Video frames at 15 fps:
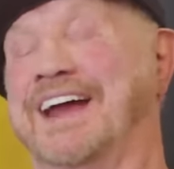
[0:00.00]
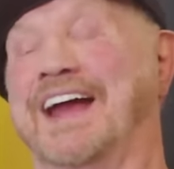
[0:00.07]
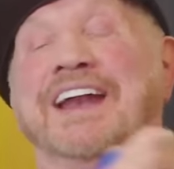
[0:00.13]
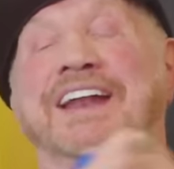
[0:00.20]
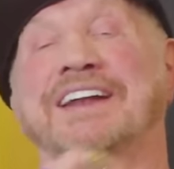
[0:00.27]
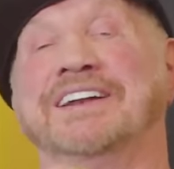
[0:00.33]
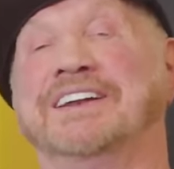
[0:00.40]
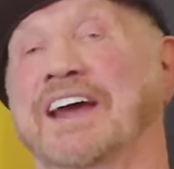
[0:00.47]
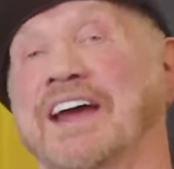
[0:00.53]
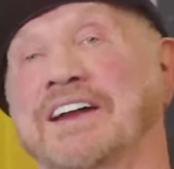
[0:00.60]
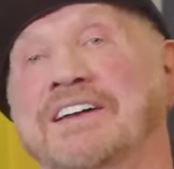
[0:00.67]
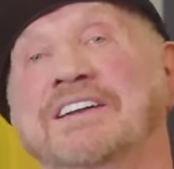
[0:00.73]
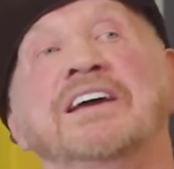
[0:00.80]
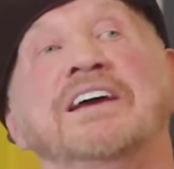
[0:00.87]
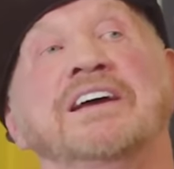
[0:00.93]
And he
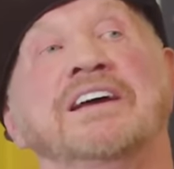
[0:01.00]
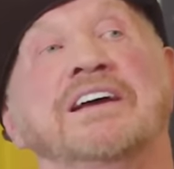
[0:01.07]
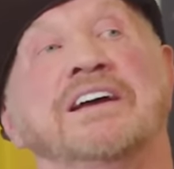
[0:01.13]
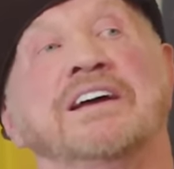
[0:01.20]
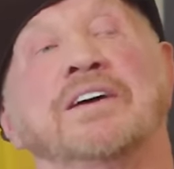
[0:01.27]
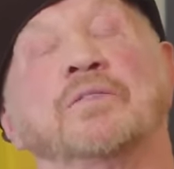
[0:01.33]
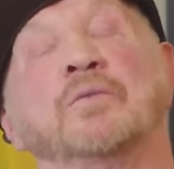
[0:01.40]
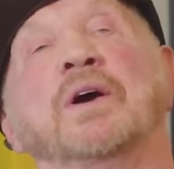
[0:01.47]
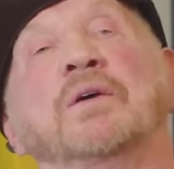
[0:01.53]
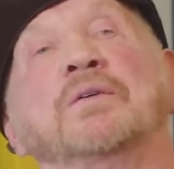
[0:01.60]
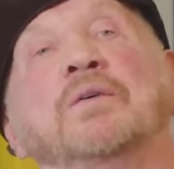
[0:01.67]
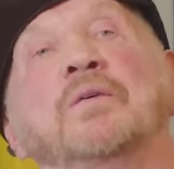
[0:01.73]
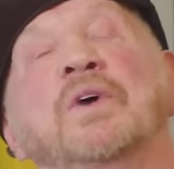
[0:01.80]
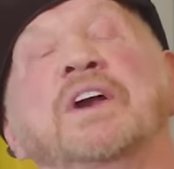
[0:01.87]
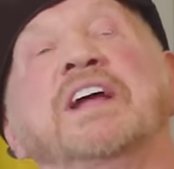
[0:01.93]
did. Dang, that's when,
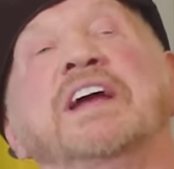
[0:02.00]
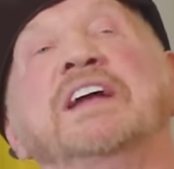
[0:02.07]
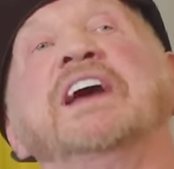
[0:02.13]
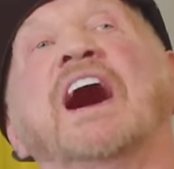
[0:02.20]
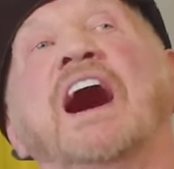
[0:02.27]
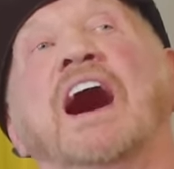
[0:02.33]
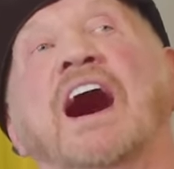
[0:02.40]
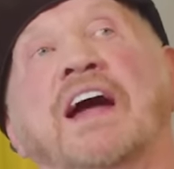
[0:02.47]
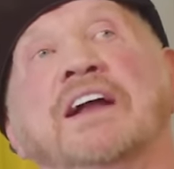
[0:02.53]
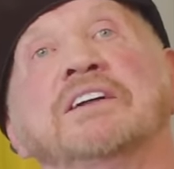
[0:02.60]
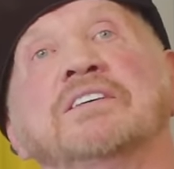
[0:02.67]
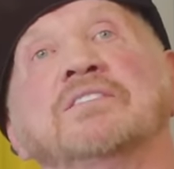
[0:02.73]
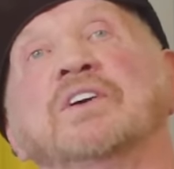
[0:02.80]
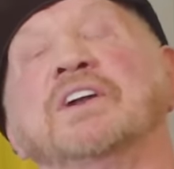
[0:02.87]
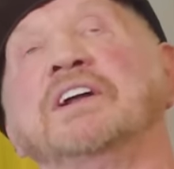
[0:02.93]
crazy. When he died,
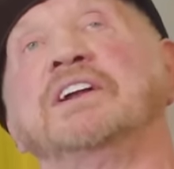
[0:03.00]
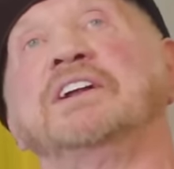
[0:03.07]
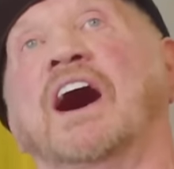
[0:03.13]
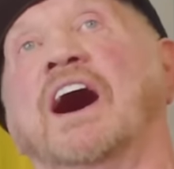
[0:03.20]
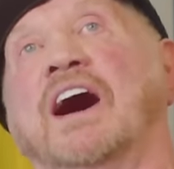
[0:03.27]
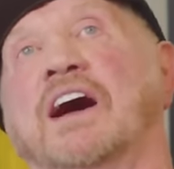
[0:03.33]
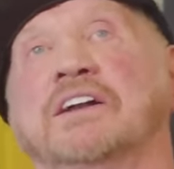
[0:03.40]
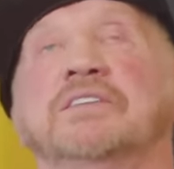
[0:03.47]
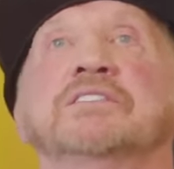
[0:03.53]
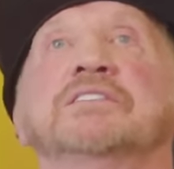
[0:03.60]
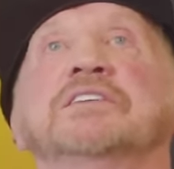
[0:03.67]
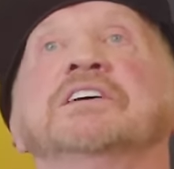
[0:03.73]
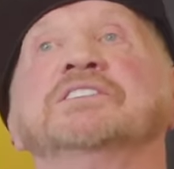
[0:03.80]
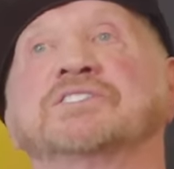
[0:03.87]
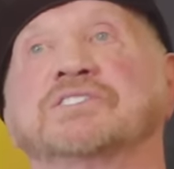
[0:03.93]
when he died,
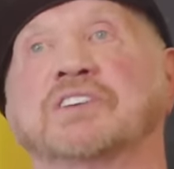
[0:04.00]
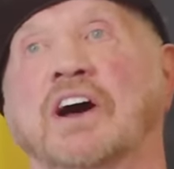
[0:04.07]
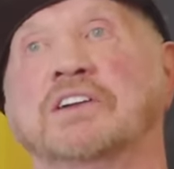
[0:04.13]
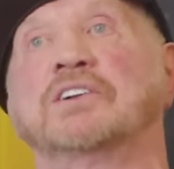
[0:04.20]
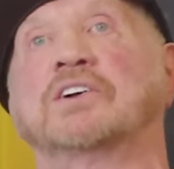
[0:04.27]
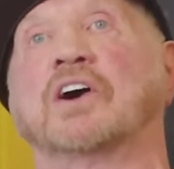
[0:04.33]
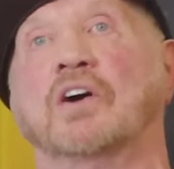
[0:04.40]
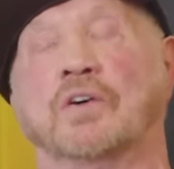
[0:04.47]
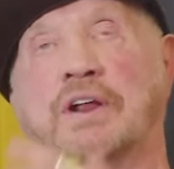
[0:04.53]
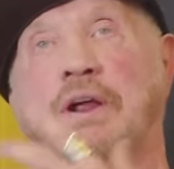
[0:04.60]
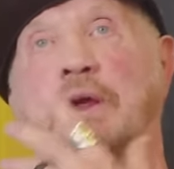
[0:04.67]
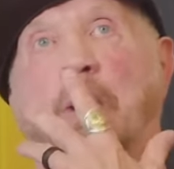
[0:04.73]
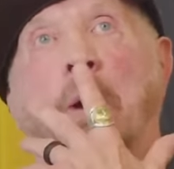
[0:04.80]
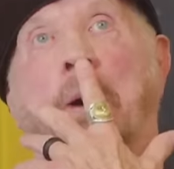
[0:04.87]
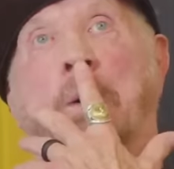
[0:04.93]
wow. his son Cody
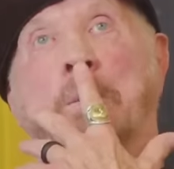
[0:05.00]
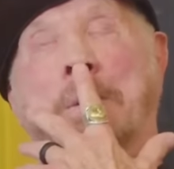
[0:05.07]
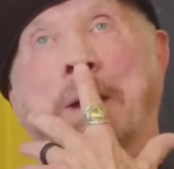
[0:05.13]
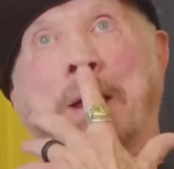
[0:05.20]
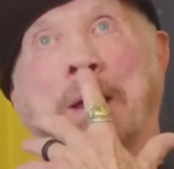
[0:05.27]
called me.